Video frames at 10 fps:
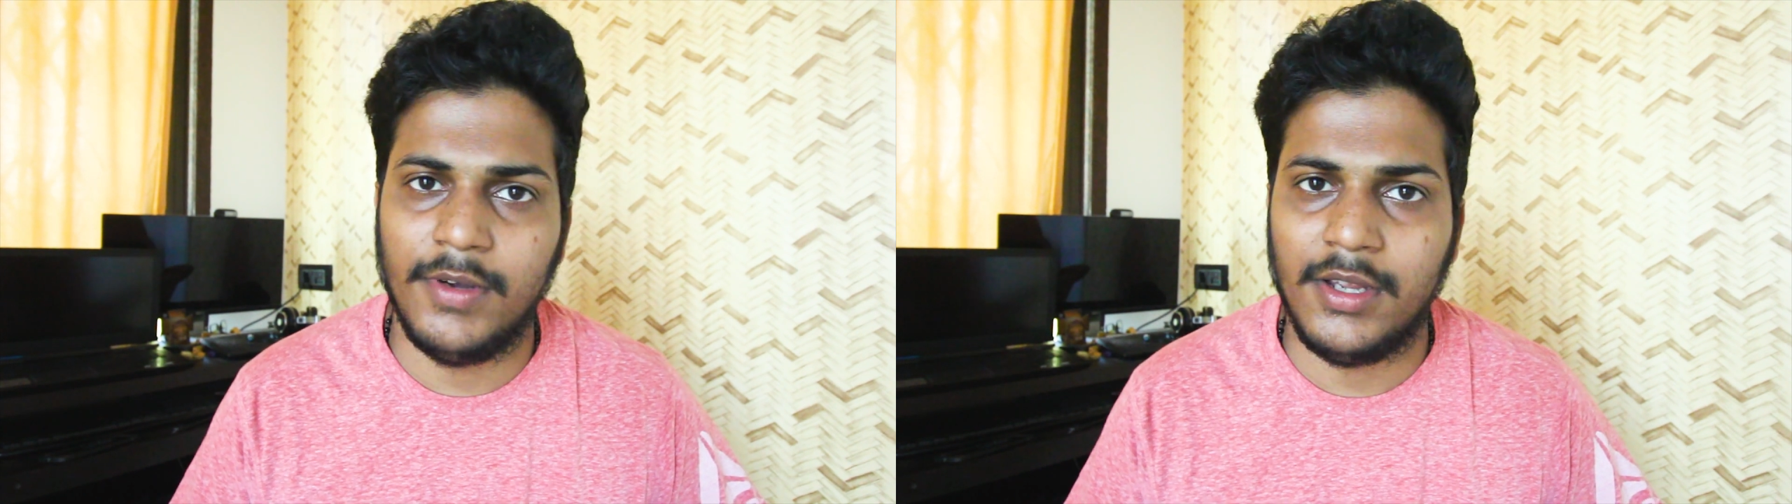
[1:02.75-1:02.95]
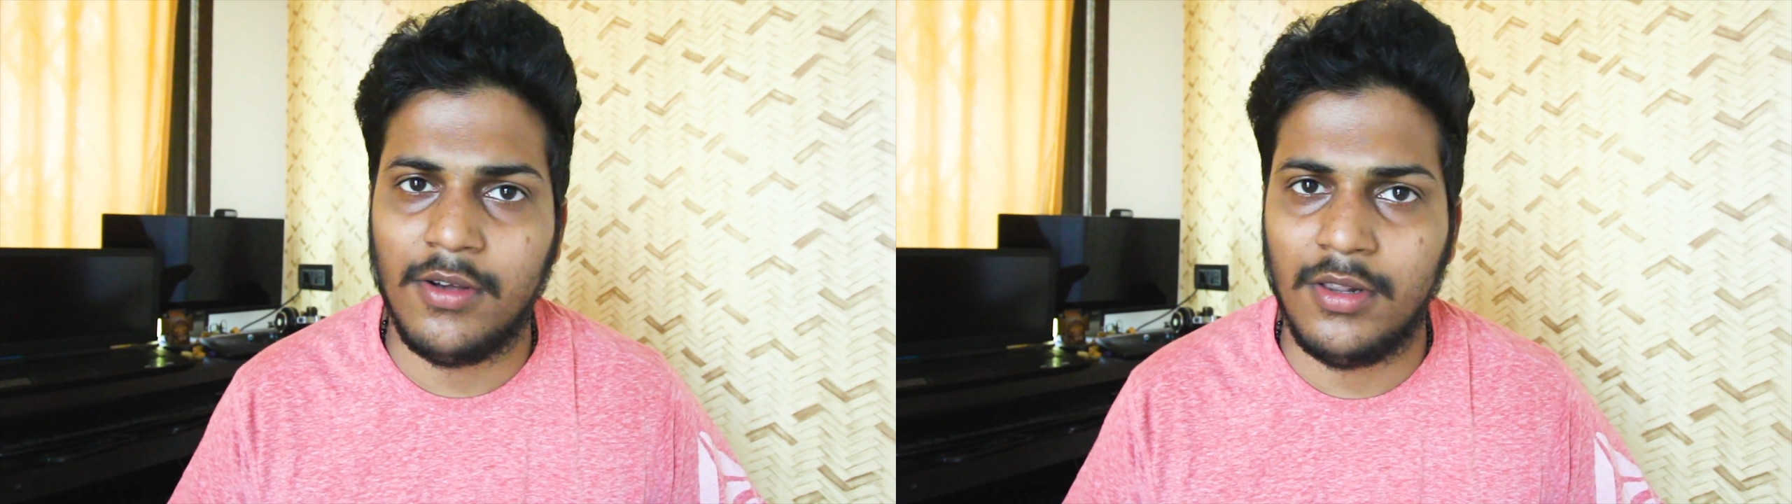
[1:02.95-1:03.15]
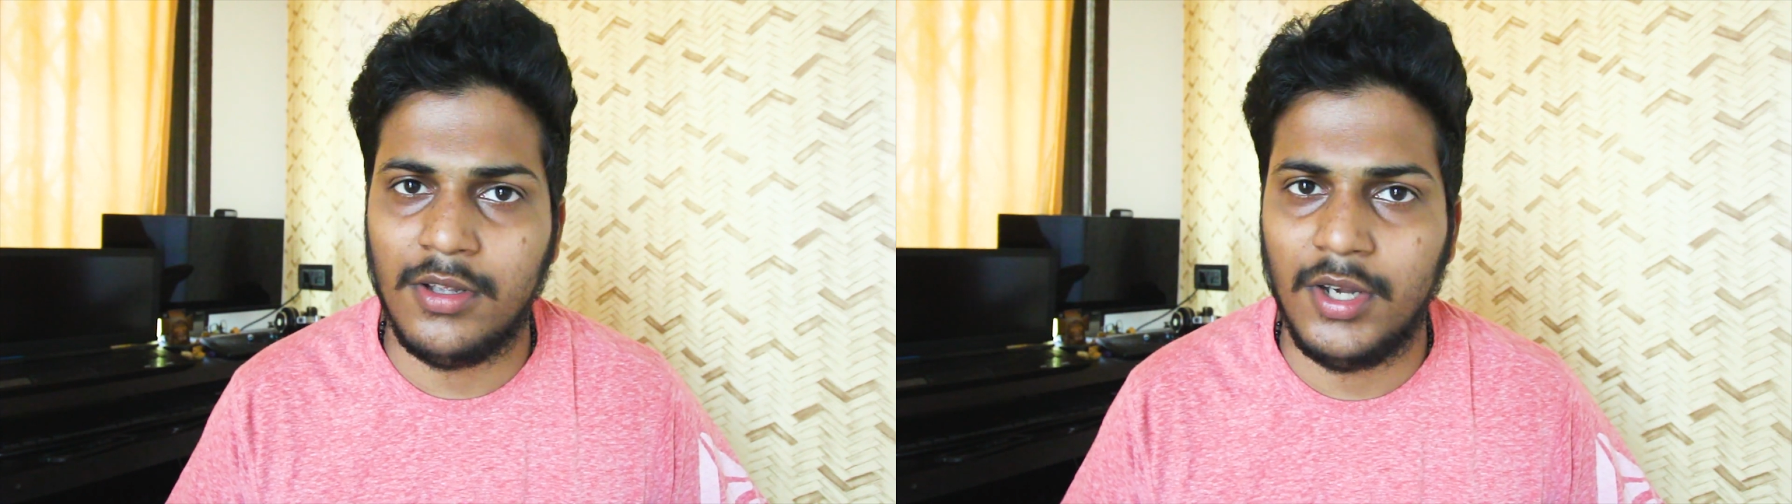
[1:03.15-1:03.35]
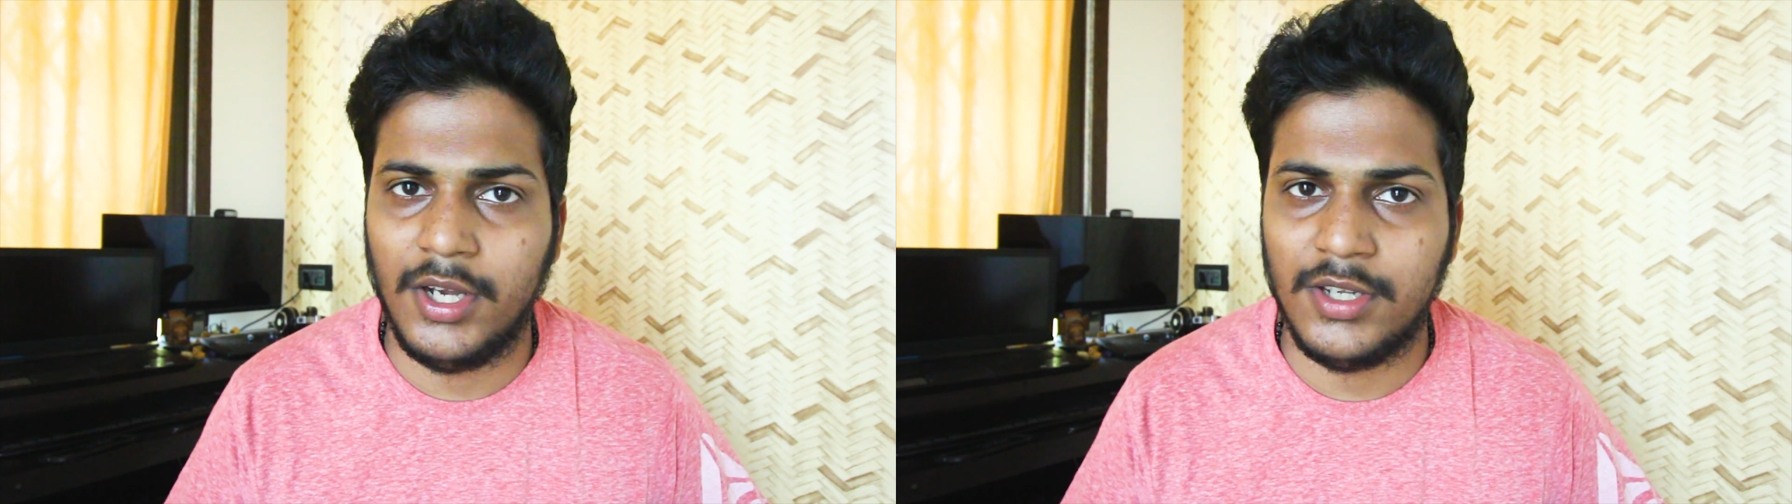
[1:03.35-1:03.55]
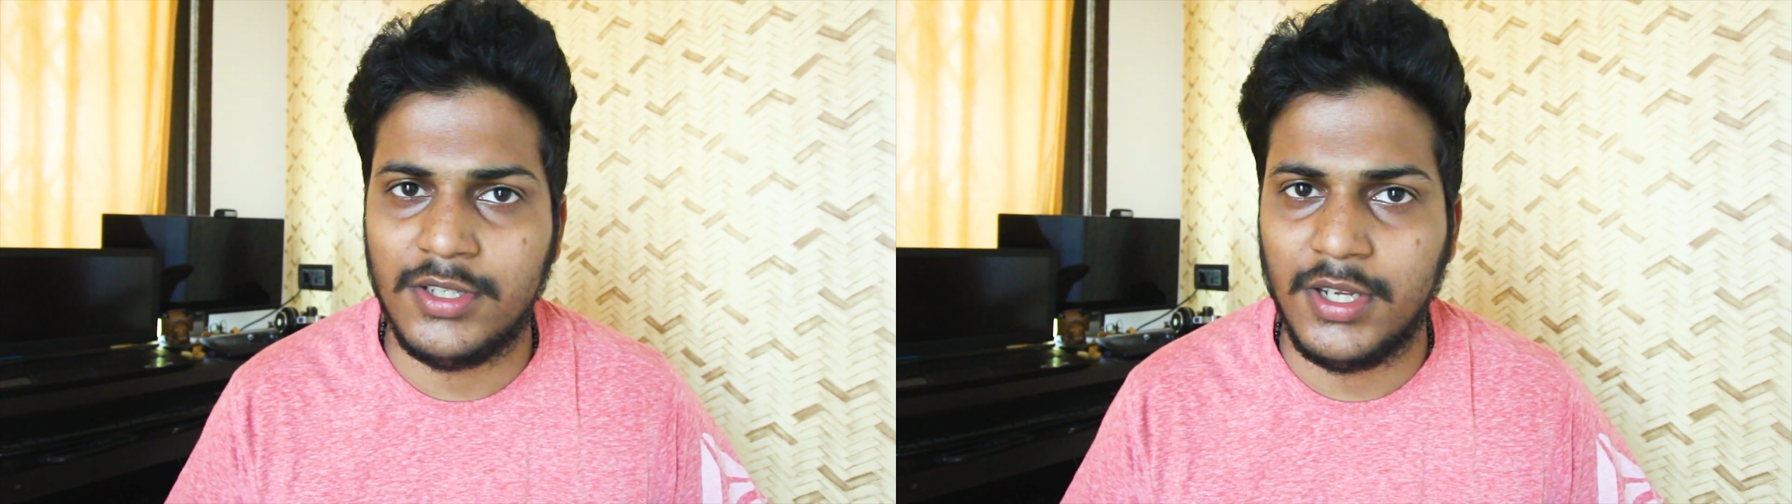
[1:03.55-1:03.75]
play all the
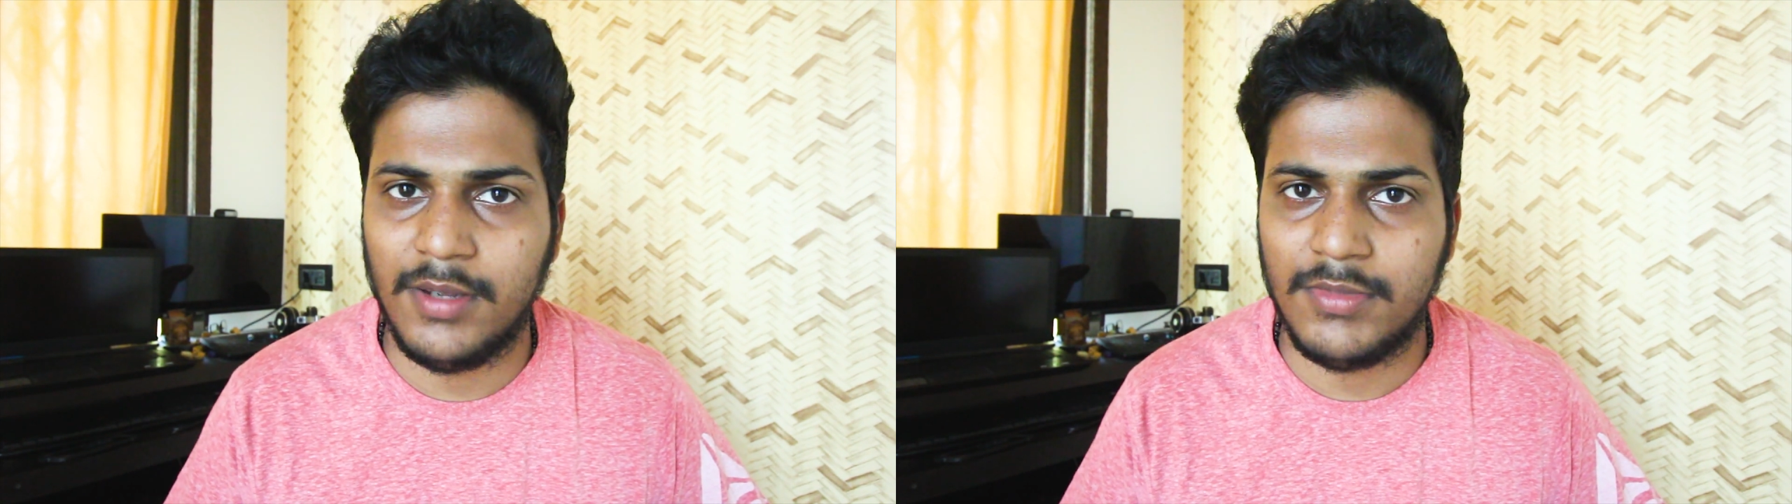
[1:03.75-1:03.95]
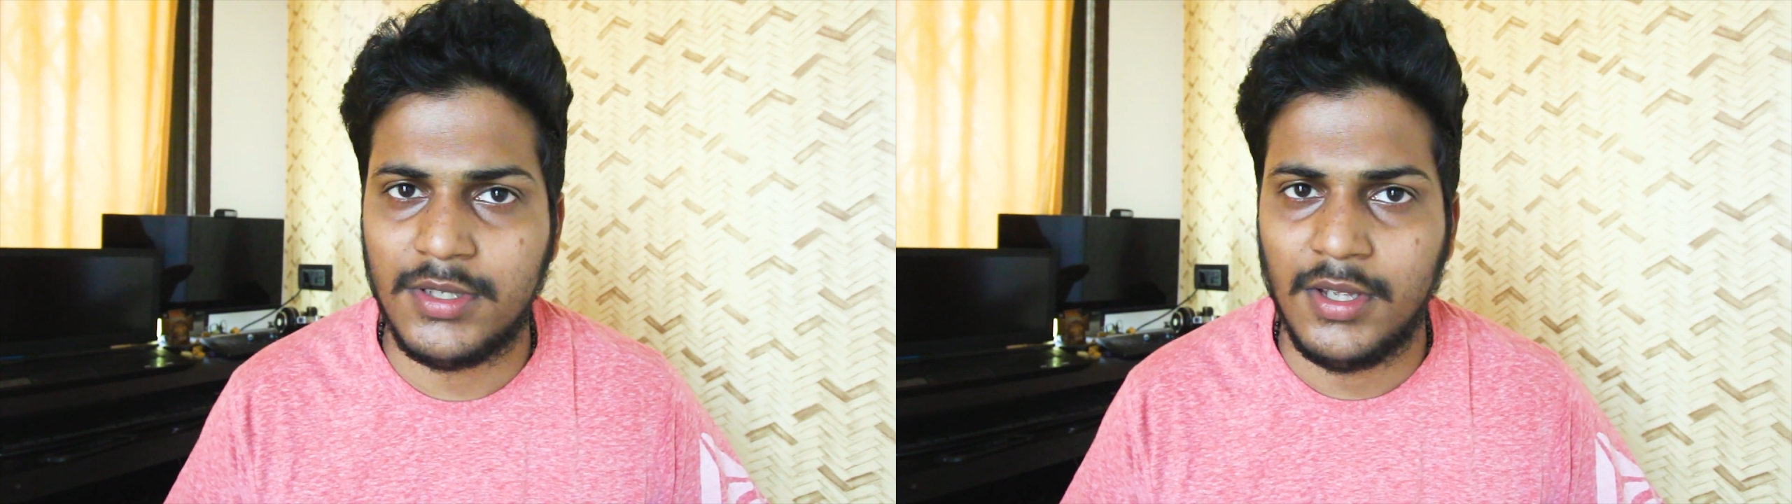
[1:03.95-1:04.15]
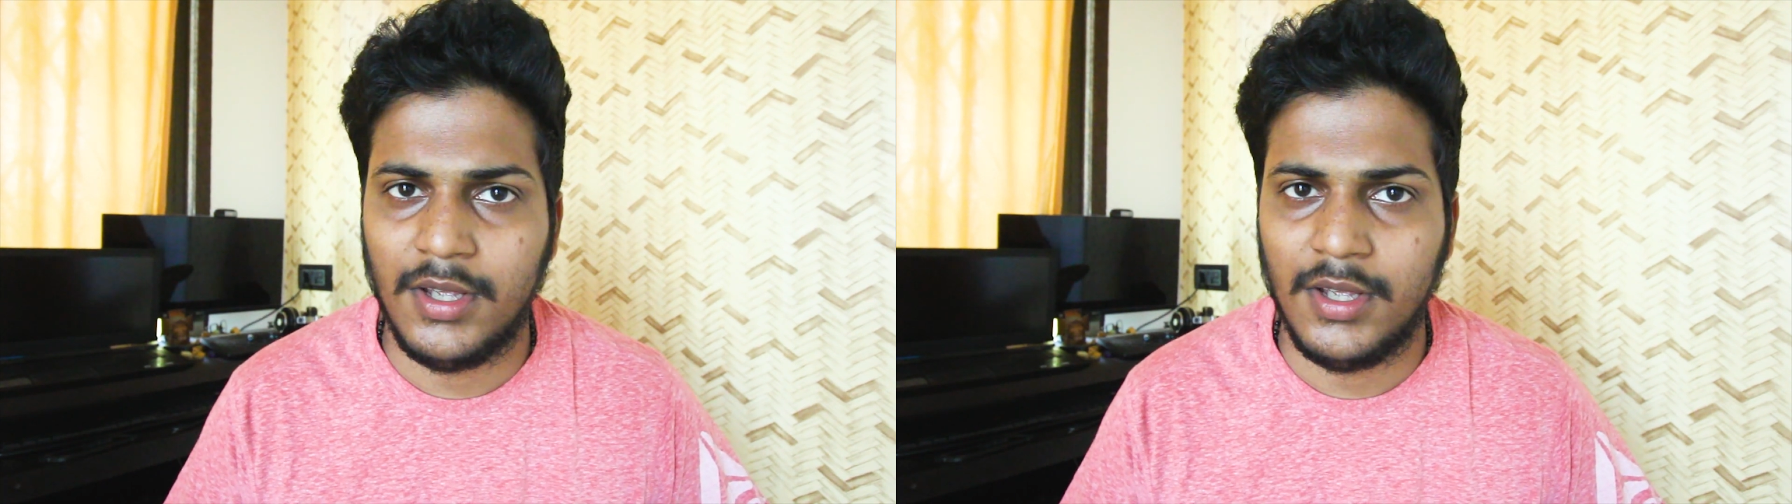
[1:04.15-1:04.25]
latest games